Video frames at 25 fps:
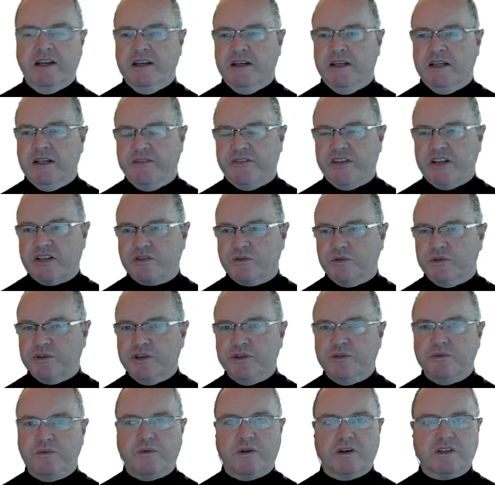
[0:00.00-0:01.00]
If that's all
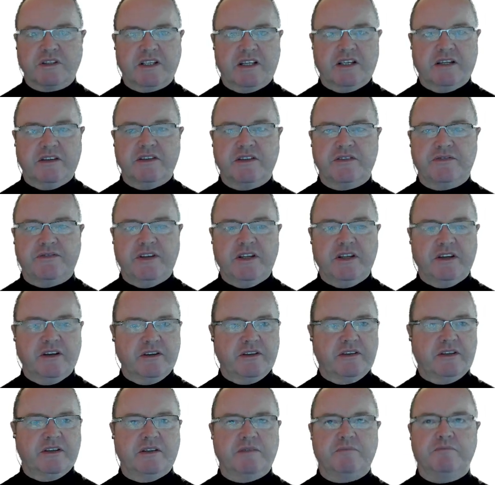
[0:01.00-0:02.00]
you want out of this video,
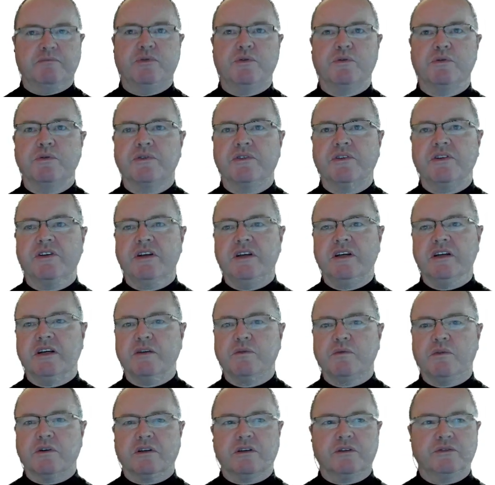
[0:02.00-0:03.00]
then pause here.
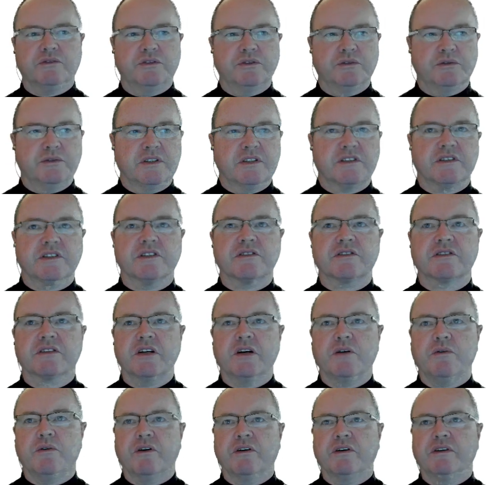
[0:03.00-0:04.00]
What I'll do is just
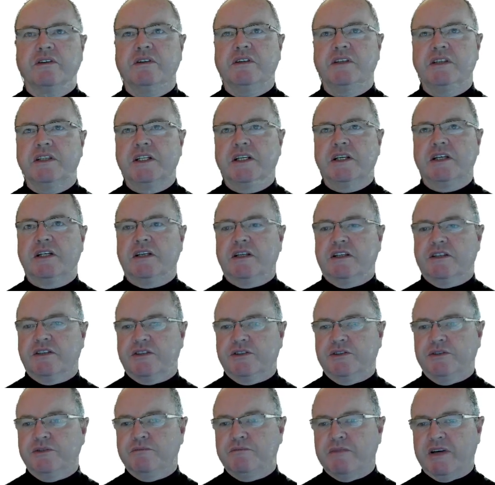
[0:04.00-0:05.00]
go on
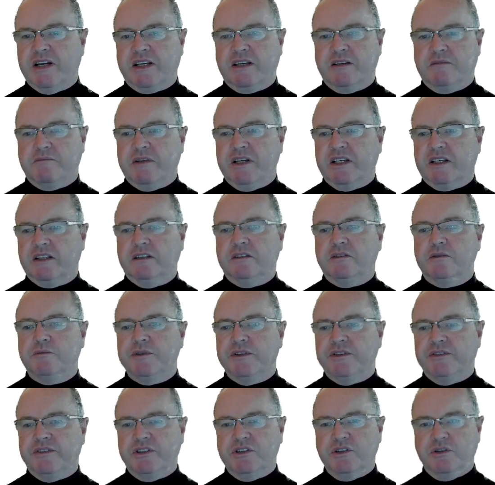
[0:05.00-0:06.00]
to make it make a little bit
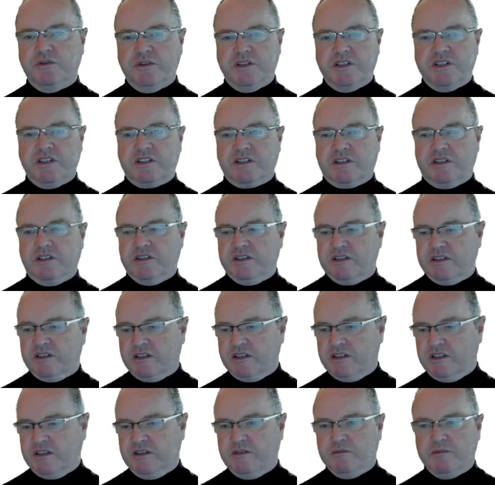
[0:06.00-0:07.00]
of a noise, because
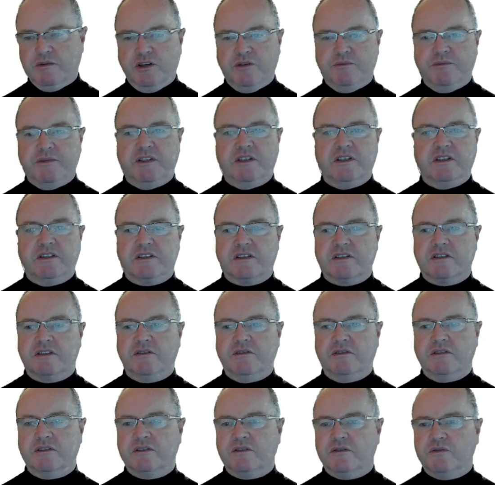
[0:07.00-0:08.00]
at the moment it's
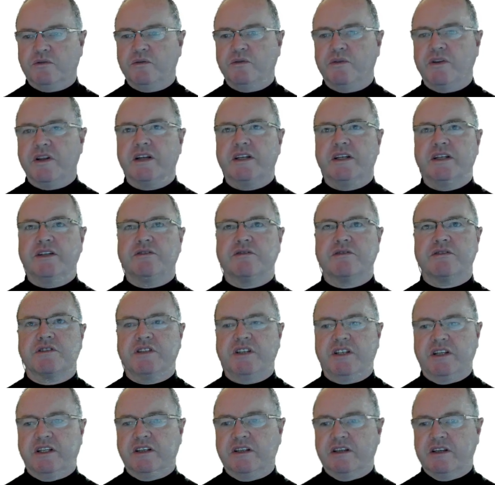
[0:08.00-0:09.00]
not all that
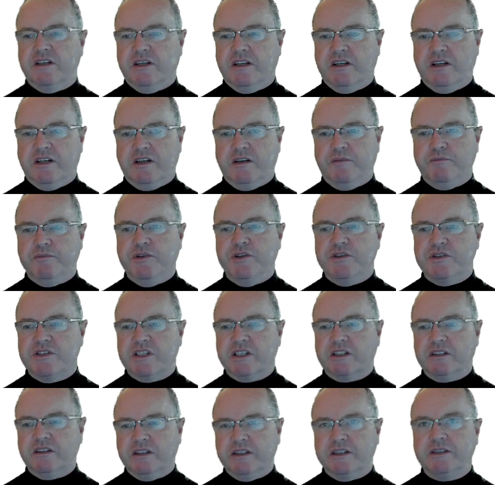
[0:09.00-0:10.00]
interesting
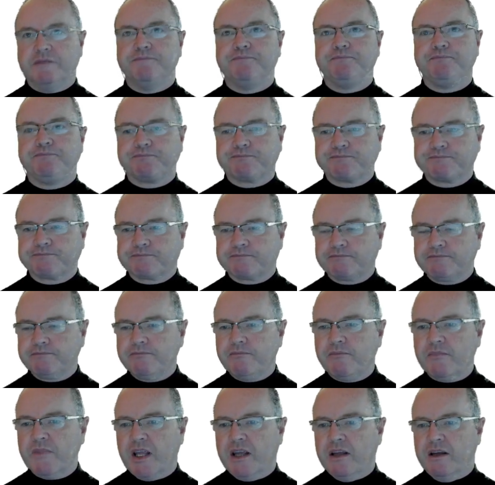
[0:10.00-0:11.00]
musically,
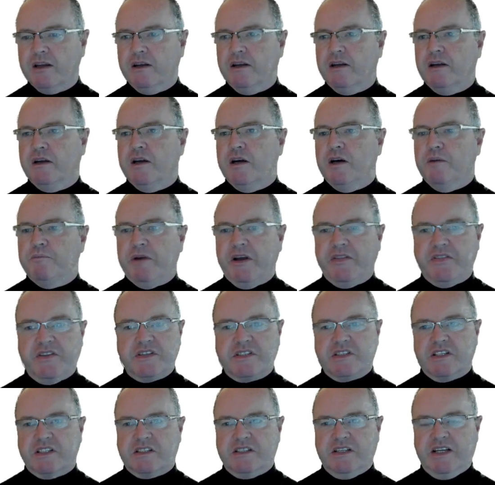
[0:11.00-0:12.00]
but this
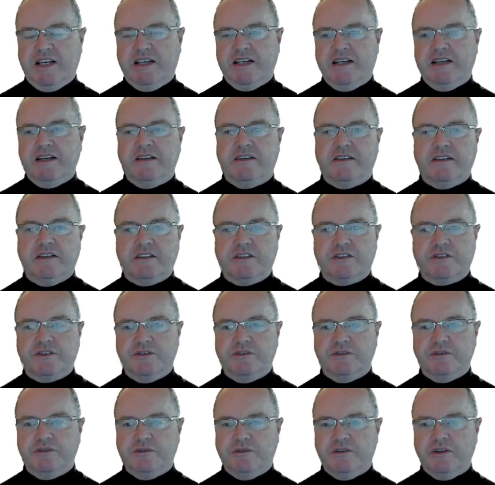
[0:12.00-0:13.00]
doesn't add anything to
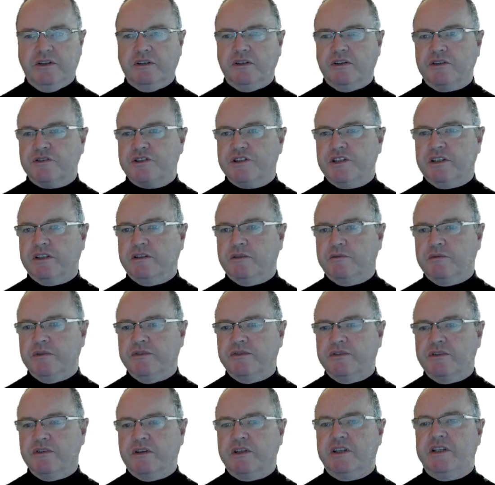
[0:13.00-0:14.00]
the logic that we've
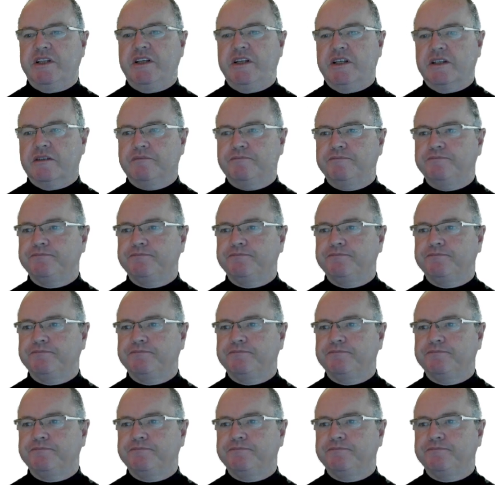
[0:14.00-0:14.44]
got here.